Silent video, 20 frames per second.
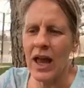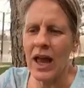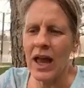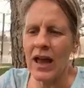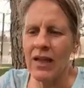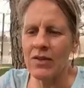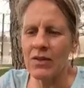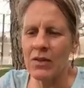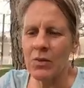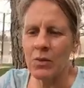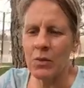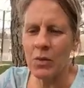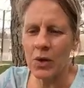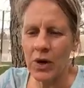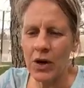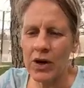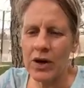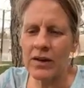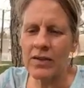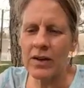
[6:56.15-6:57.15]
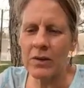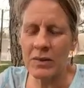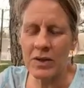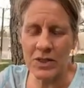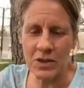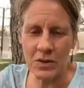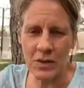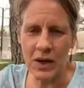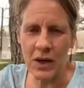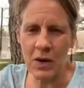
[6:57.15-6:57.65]
And the work that we
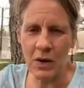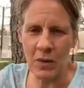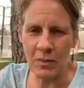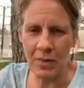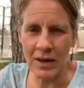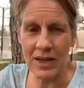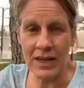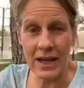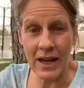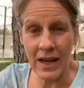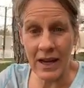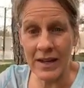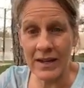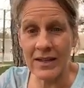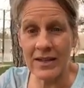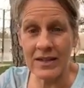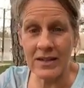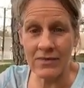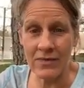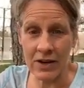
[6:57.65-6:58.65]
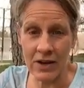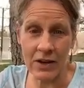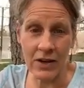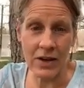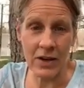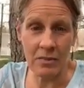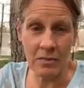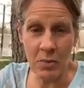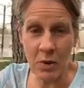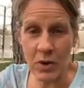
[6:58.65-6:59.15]
do at home, again, is very
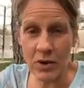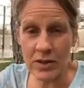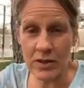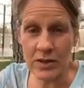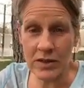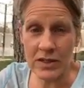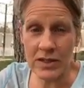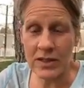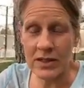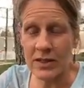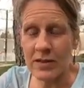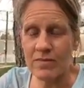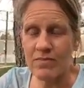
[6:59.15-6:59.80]
important.